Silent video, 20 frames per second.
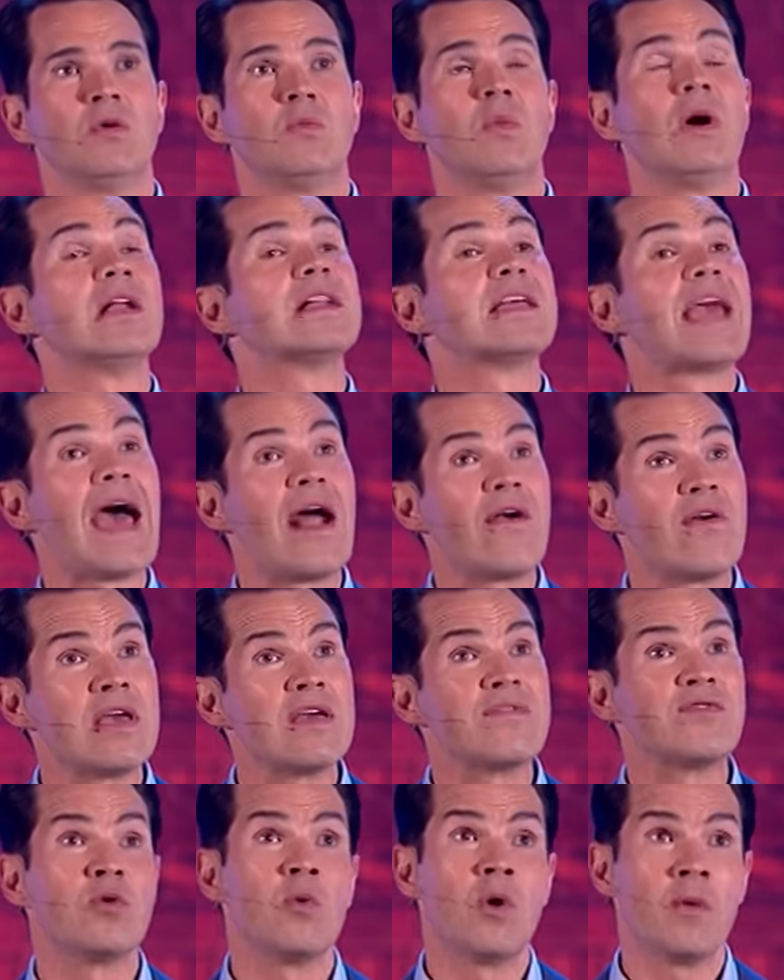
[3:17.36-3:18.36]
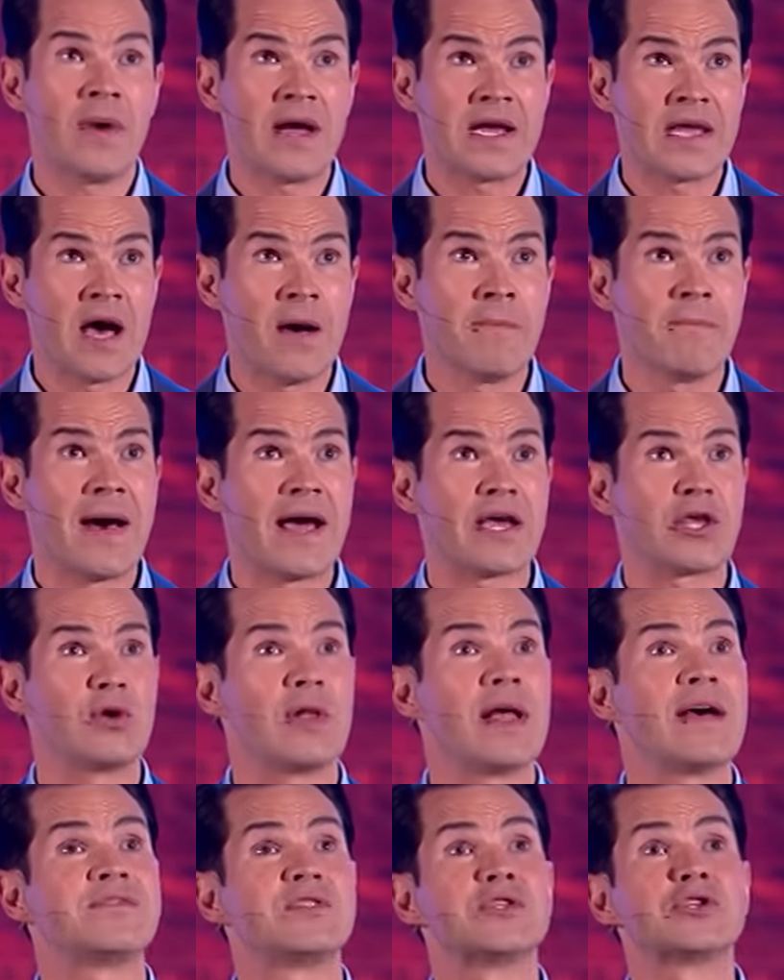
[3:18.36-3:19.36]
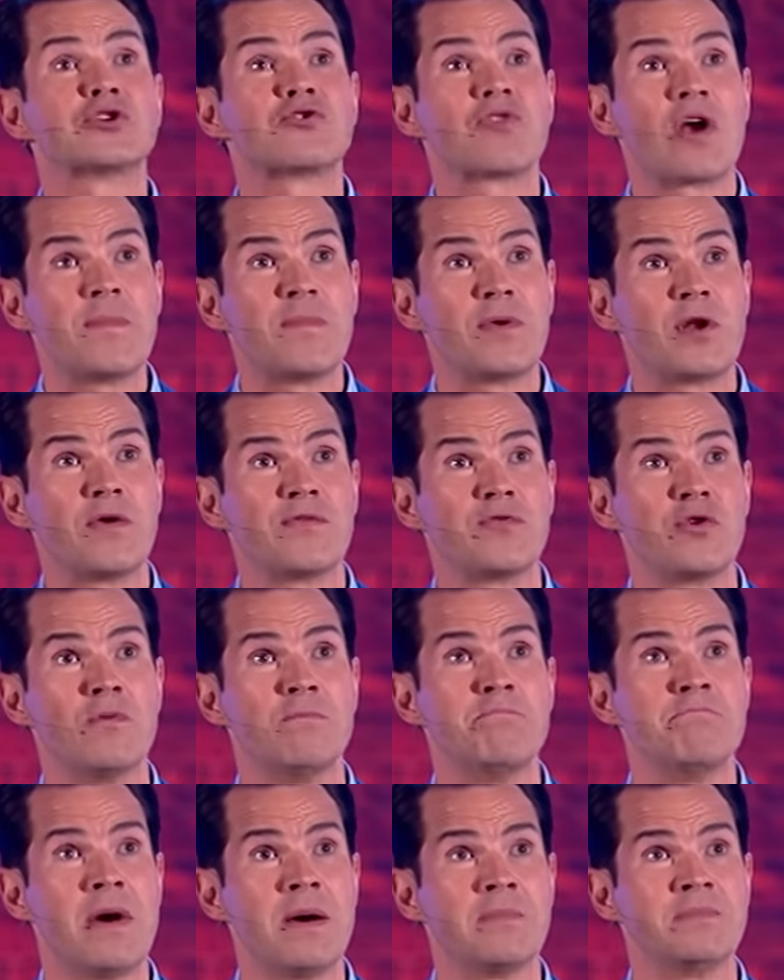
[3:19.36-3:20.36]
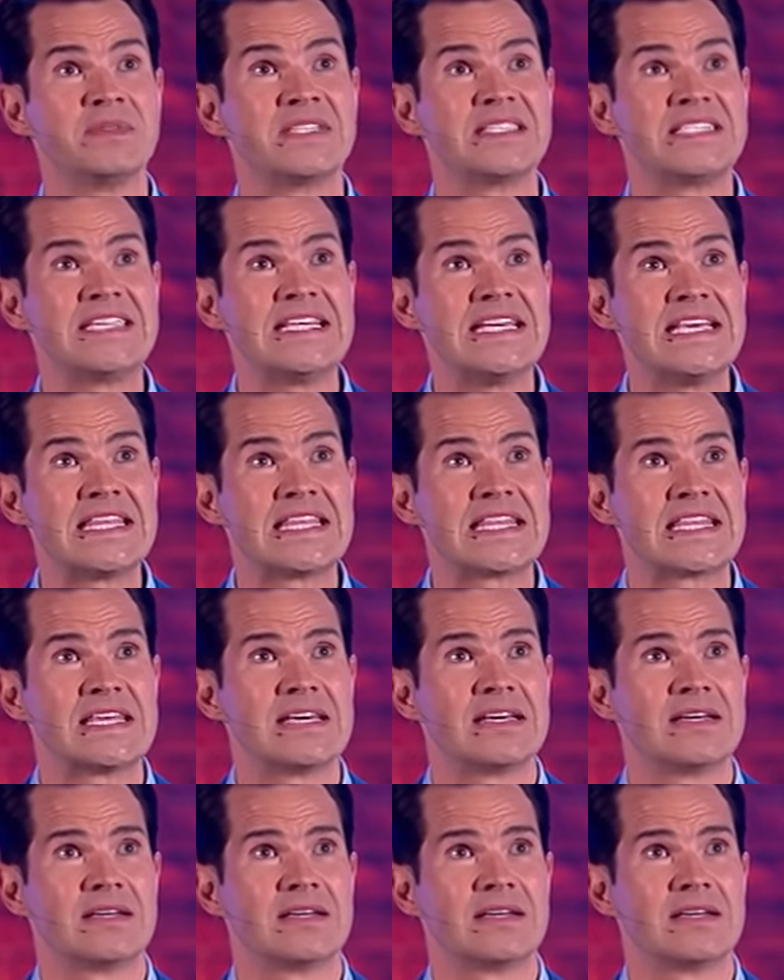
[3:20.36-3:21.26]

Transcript: well, Gary, if you want my comeback, you'll have to scrape it off your mum's teeth.